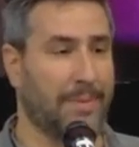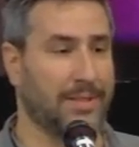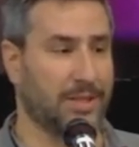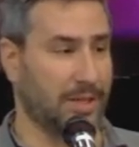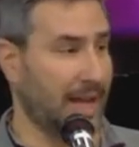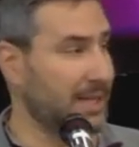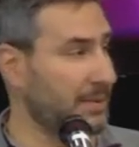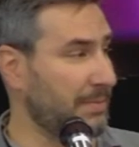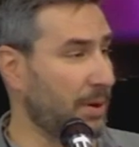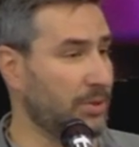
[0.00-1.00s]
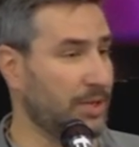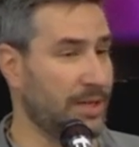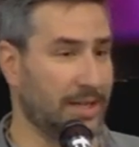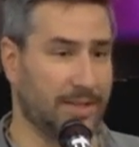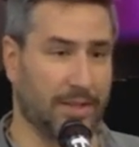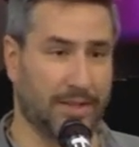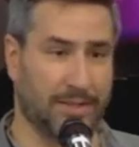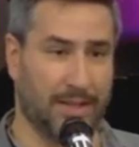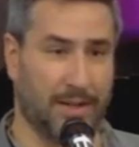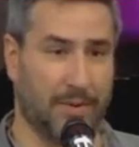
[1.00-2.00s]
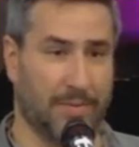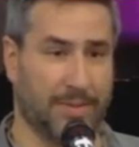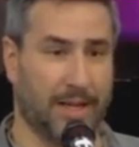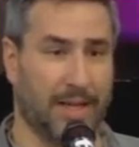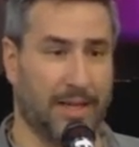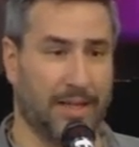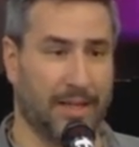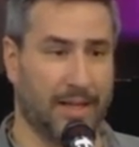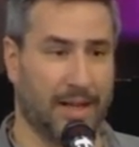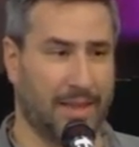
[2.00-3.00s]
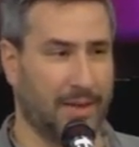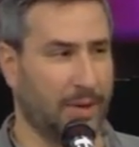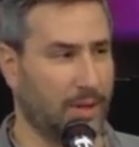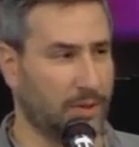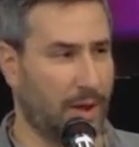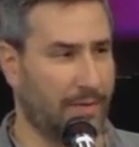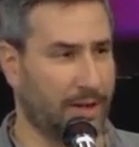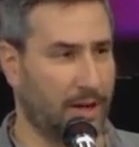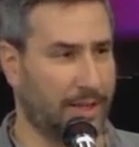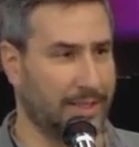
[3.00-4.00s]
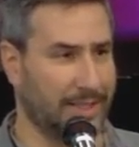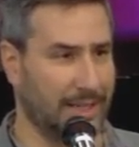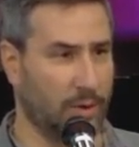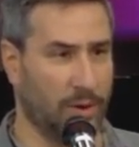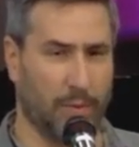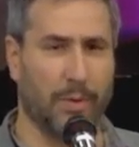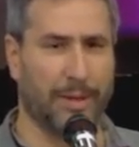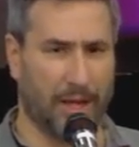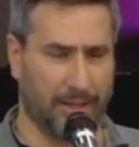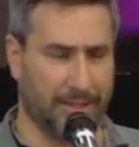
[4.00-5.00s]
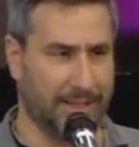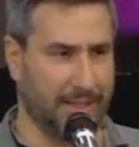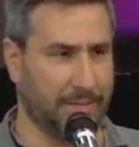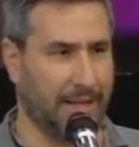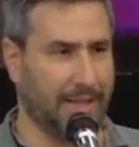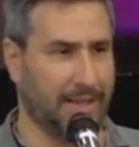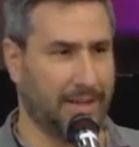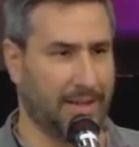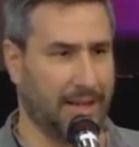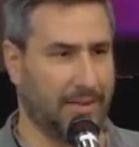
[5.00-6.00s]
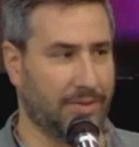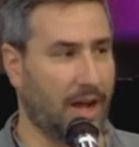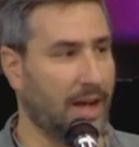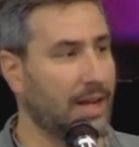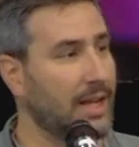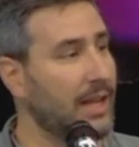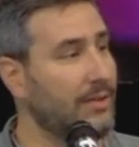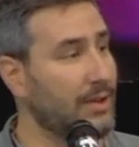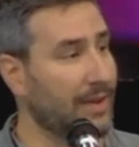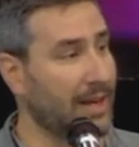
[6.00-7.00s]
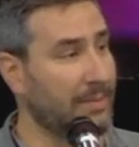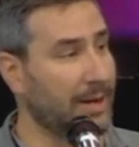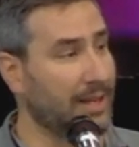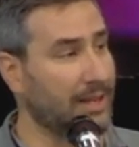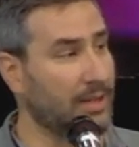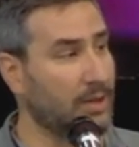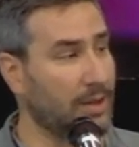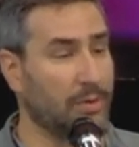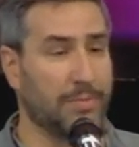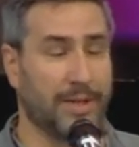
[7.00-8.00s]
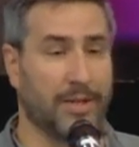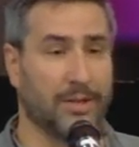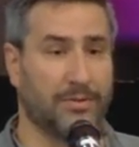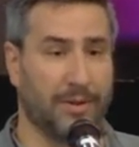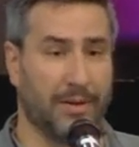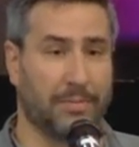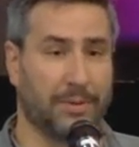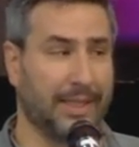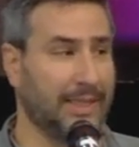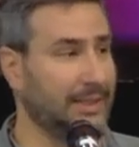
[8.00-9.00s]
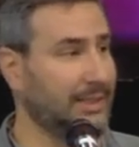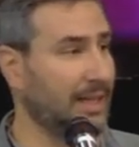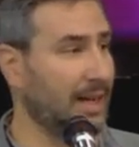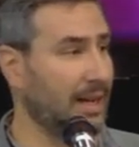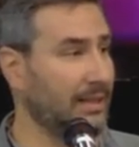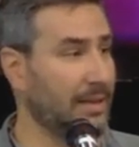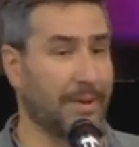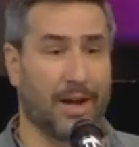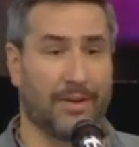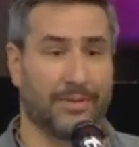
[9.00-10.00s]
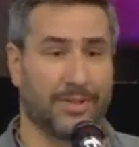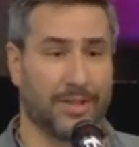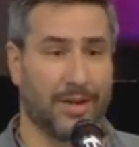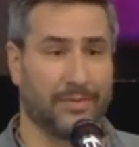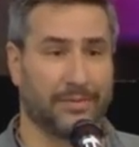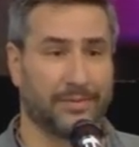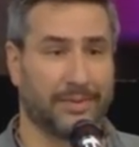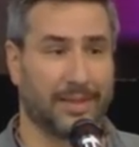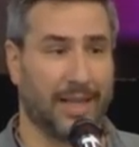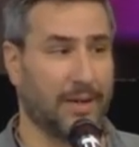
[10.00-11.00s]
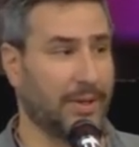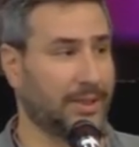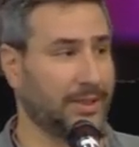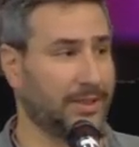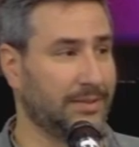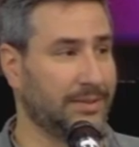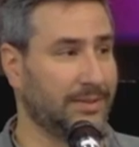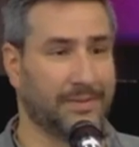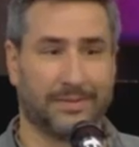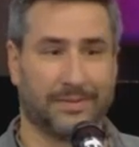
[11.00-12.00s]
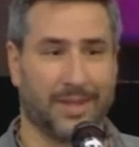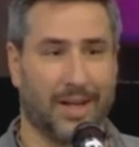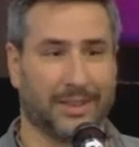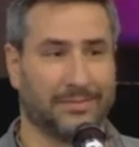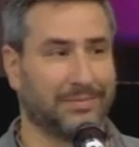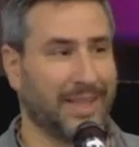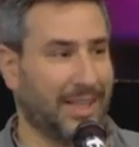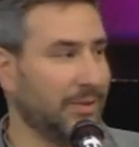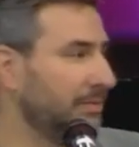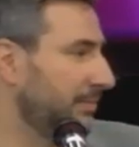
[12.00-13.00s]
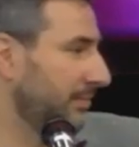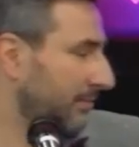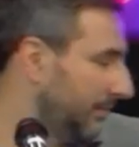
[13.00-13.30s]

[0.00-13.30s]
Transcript: That position has been posted. It is on the city website. I think we also have it on Indeed, or it will be on Indeed by the end of the day. If not, if you have anybody that you think would be a good fit, please let my office know. Any questions? Awesome. Thank you.